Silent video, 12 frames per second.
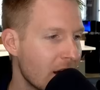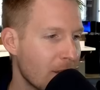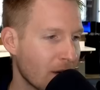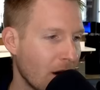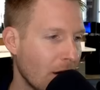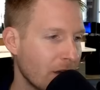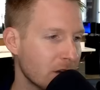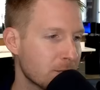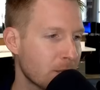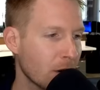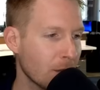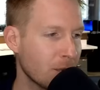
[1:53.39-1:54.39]
But all this
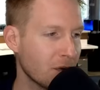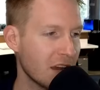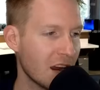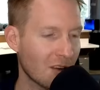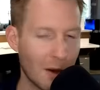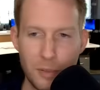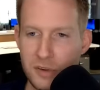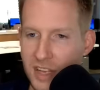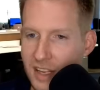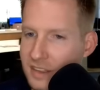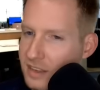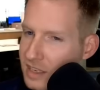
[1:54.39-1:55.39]
purple here
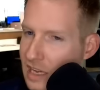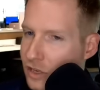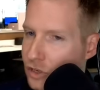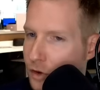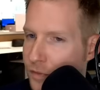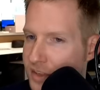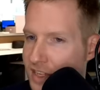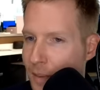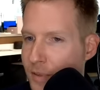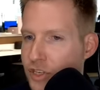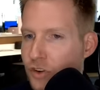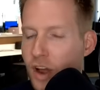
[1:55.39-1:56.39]
represents the sea surface
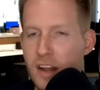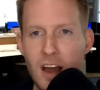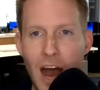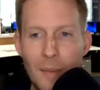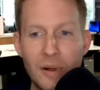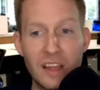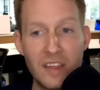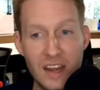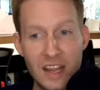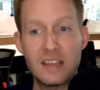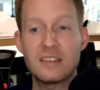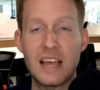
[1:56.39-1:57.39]
temperature anomaly that
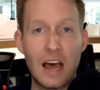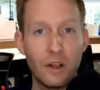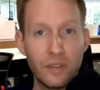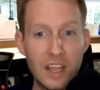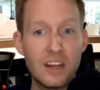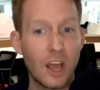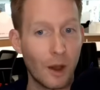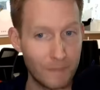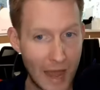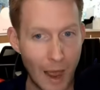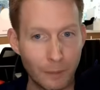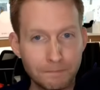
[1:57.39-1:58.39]
is El Nino.
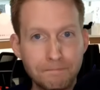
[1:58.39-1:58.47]
Now,